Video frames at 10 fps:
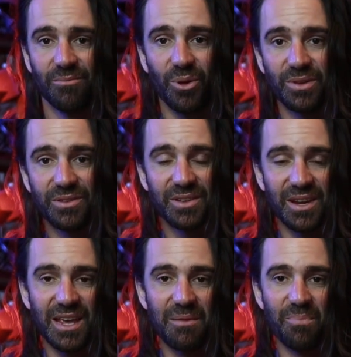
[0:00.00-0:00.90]
well, you're just
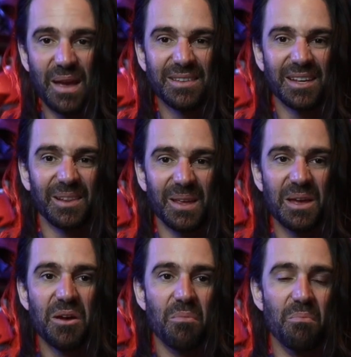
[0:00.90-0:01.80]
going to get
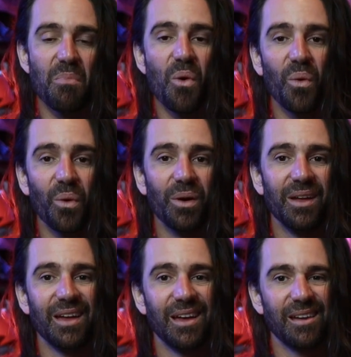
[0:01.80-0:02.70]
basically more
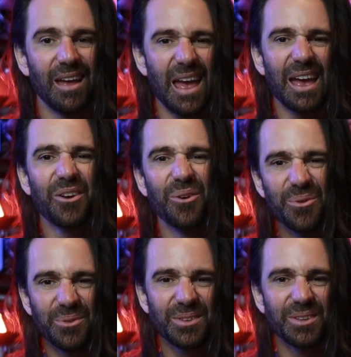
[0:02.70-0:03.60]

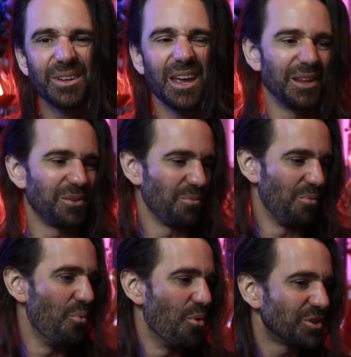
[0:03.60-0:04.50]
echoes getting
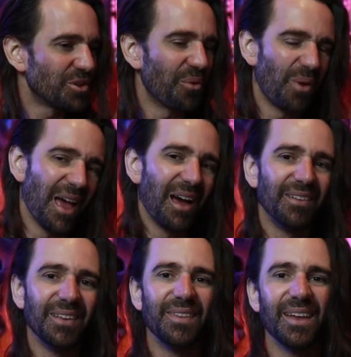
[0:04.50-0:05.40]
whooshed
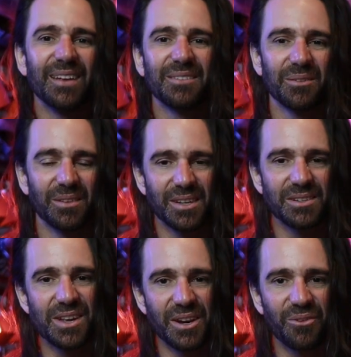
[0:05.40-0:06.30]
around in there. It's
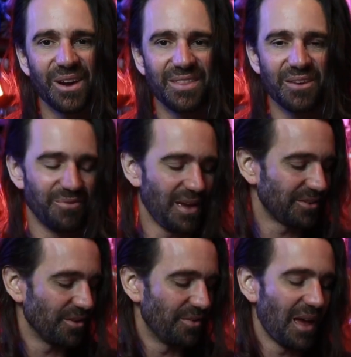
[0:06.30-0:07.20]
essentially going to create the
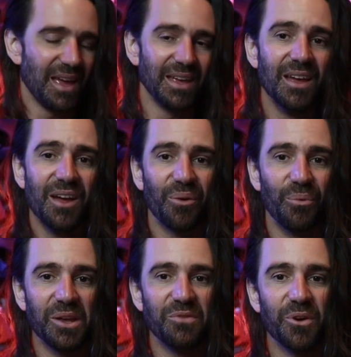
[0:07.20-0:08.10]
effect of a
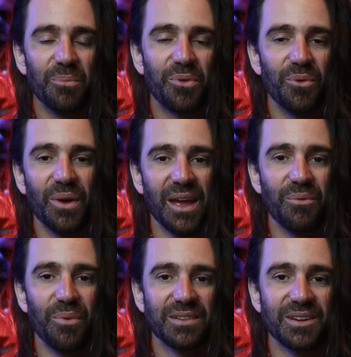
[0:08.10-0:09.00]
reverb through
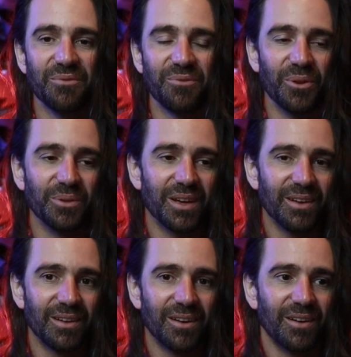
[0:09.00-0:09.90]
a resonant filter.